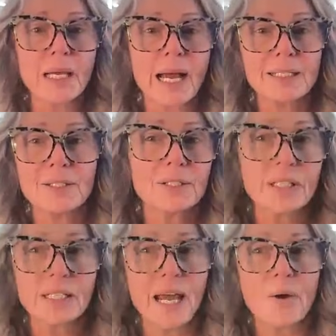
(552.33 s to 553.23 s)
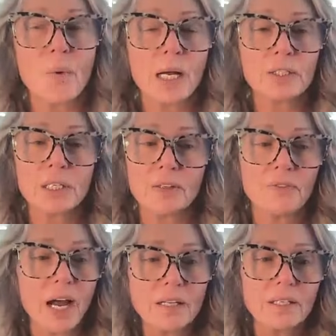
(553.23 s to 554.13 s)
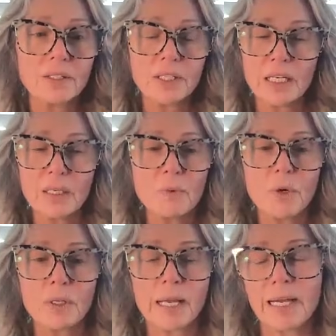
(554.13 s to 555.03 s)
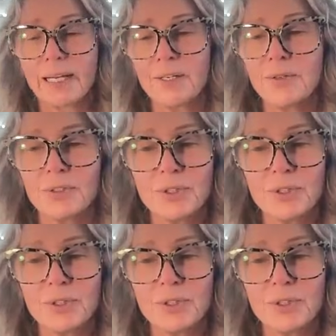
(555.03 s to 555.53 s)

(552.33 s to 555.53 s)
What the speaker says: I just cannot watch any violence anymore like I used